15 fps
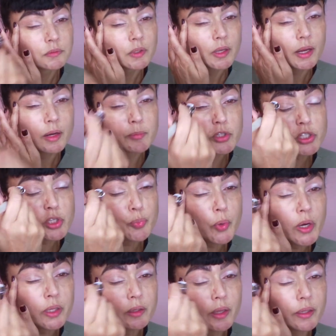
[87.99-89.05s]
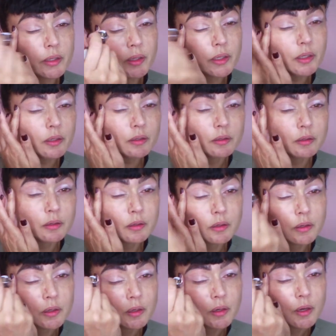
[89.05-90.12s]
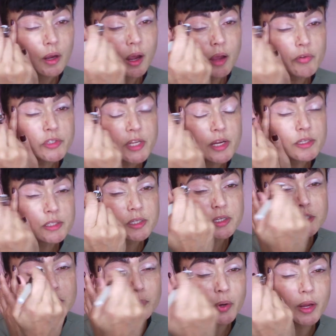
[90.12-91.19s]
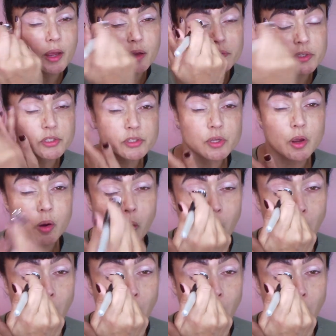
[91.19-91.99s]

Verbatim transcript: And I'm just spraying lightly. I have a tendency to spray heavy, so...